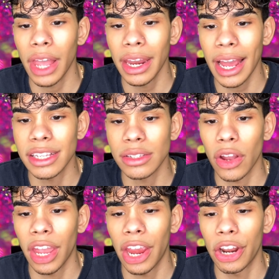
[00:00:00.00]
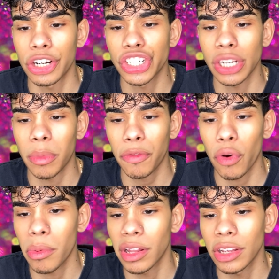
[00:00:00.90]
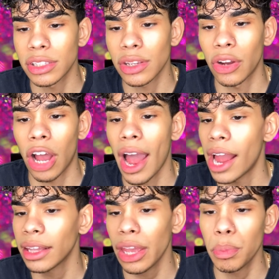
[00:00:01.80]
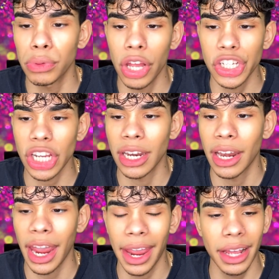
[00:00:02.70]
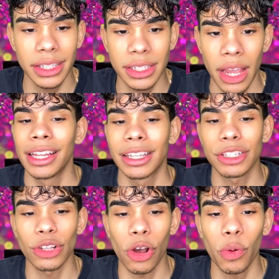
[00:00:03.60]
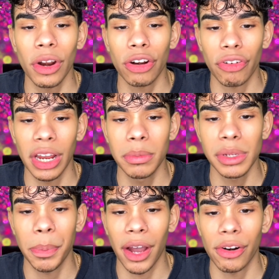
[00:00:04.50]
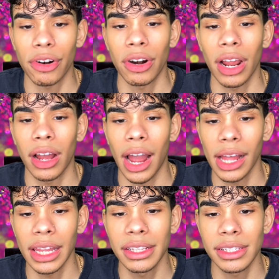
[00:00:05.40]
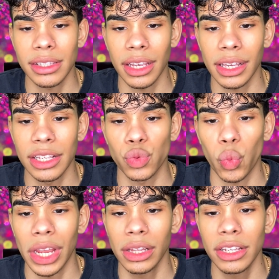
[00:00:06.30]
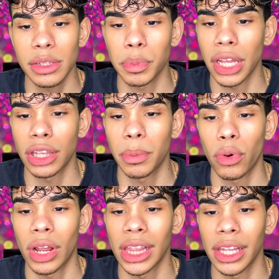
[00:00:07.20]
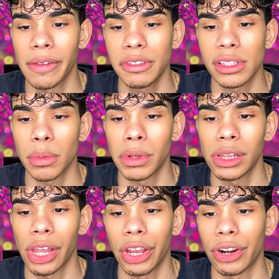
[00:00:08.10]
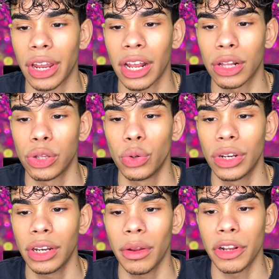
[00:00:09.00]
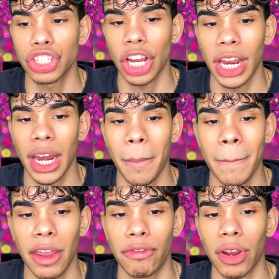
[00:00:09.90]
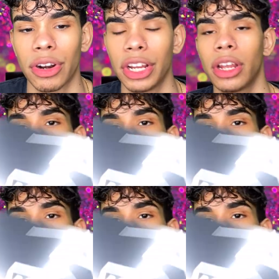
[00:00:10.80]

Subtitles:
light as air shimmer formula to highlight, blush, and enhance. This longwear cream to powder highlight stick is weightless, blendable, and lives to be layered. Included shade may vary.